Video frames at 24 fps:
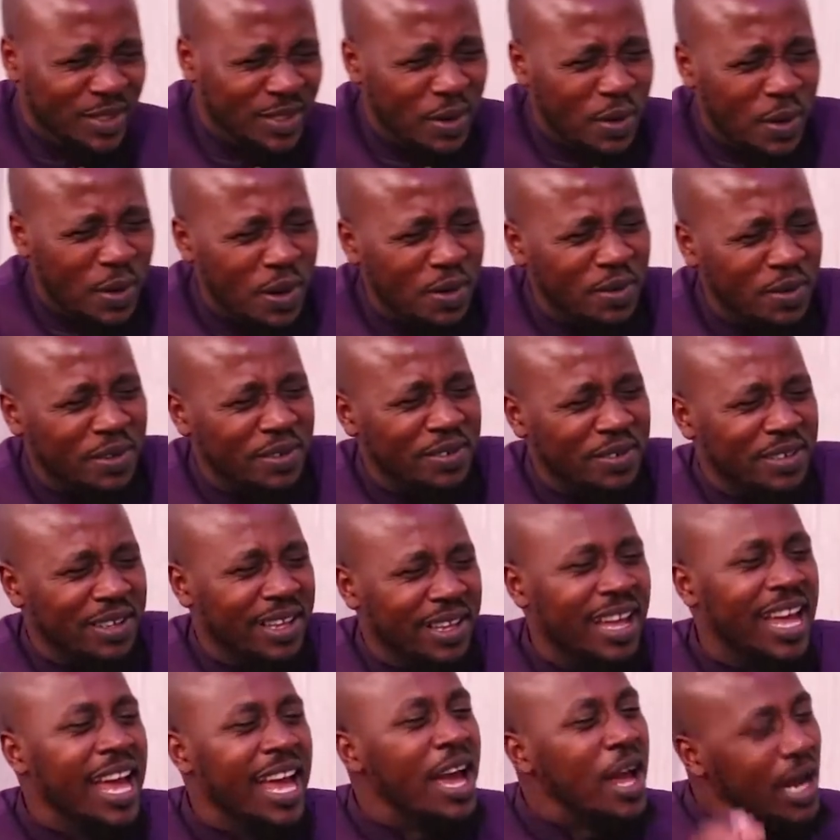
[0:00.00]

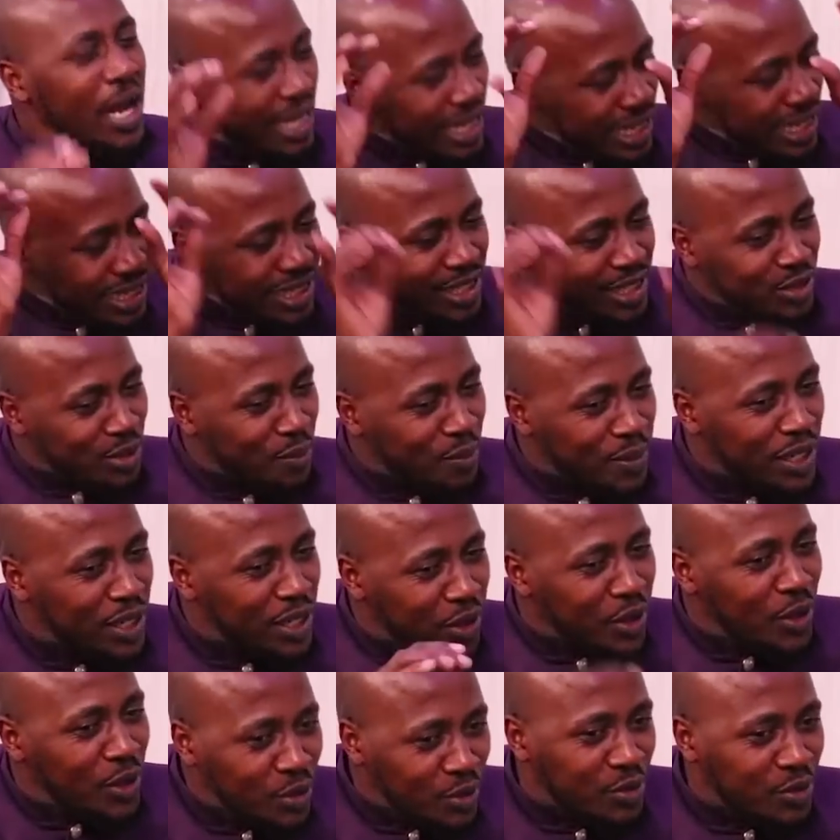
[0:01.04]
So Lily's
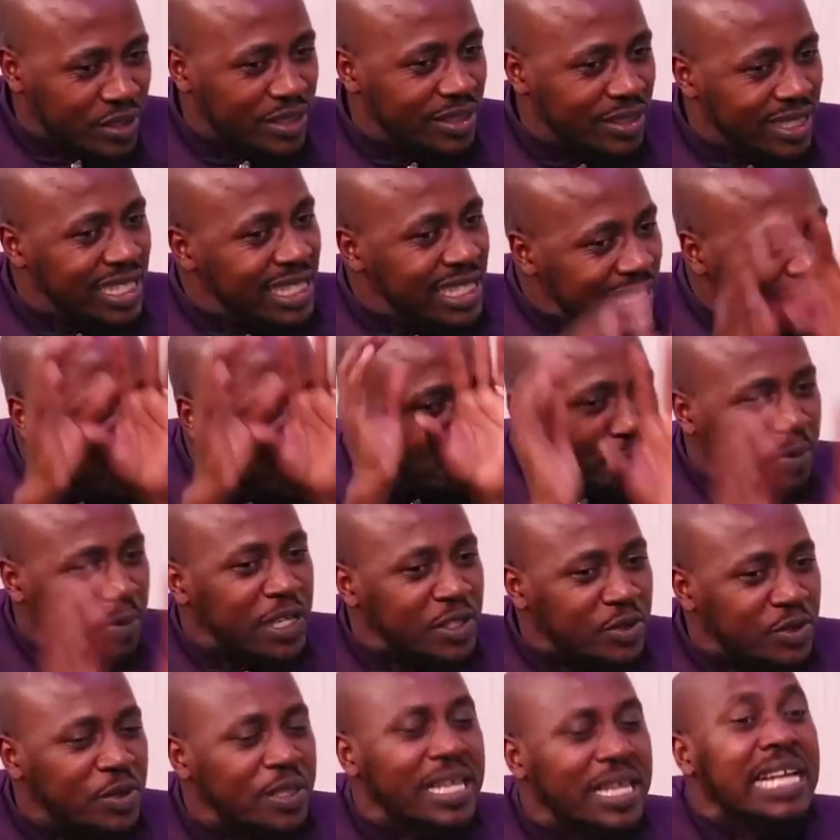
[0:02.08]
dropping clues. These are not
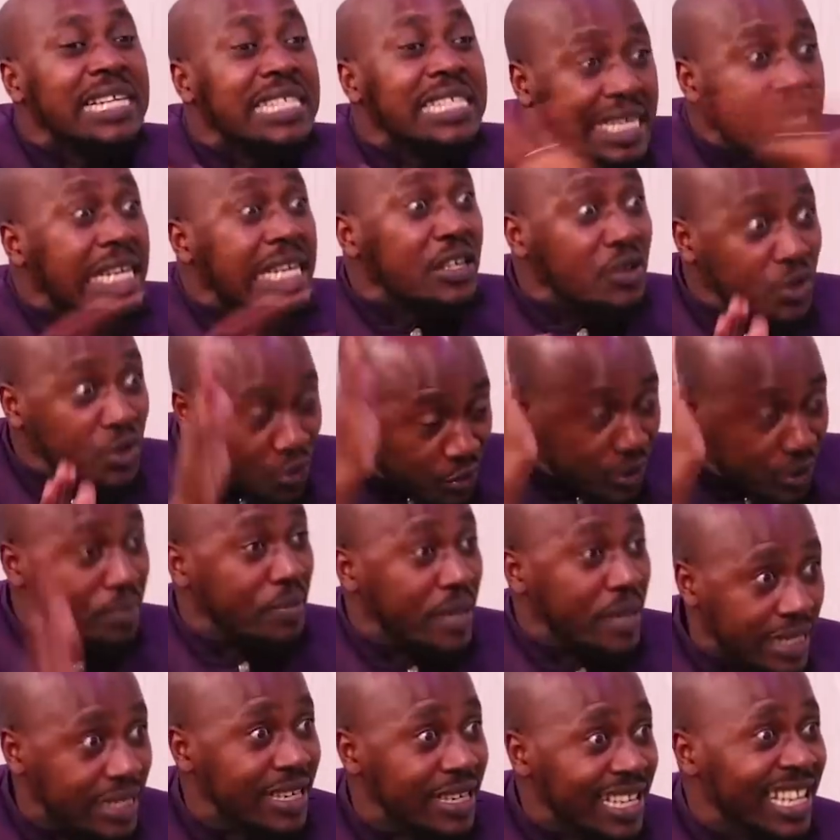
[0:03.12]
personal, they are general to
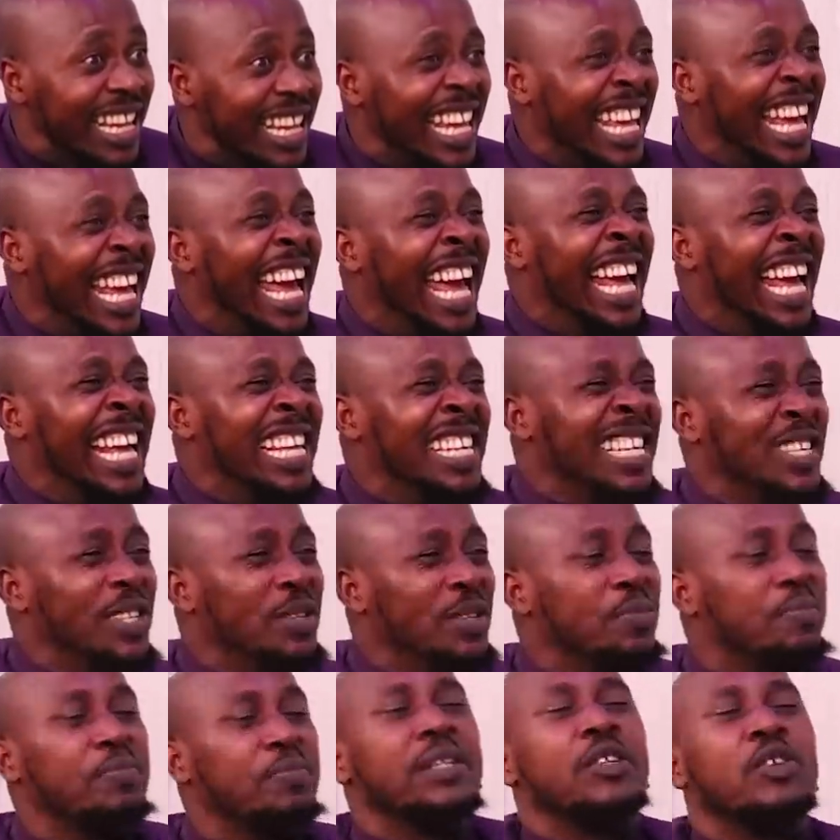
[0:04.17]
women.
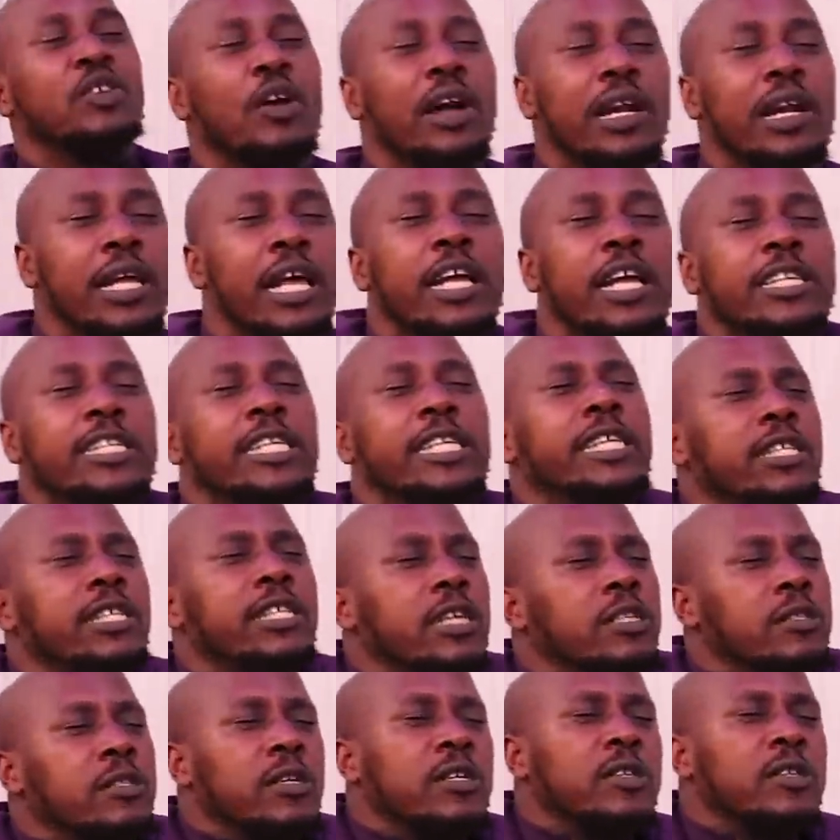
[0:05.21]
Oh.
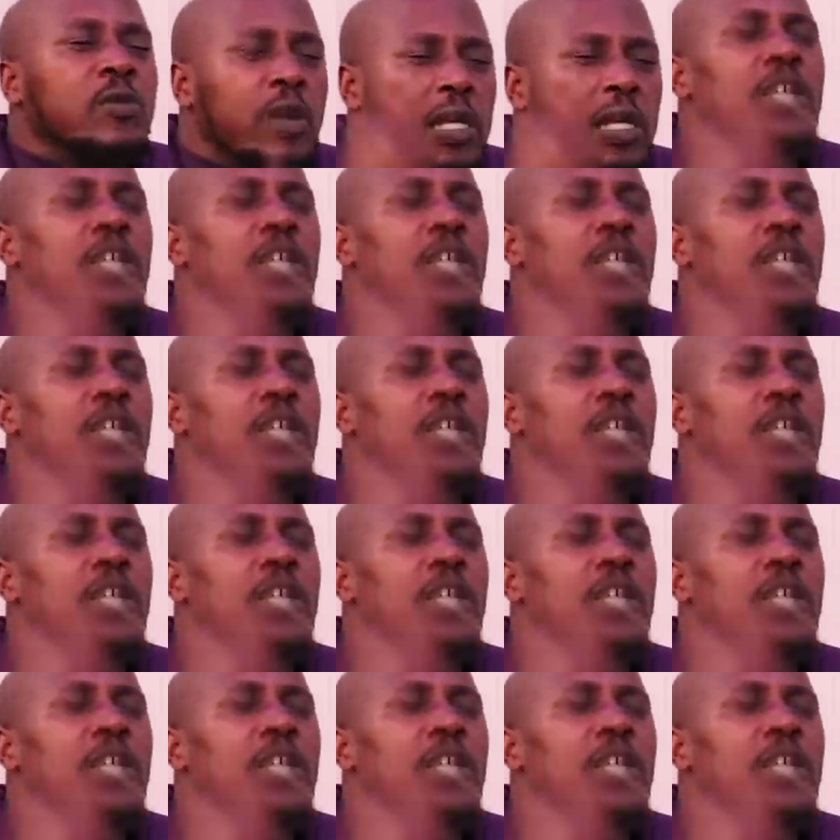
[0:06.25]
Serious.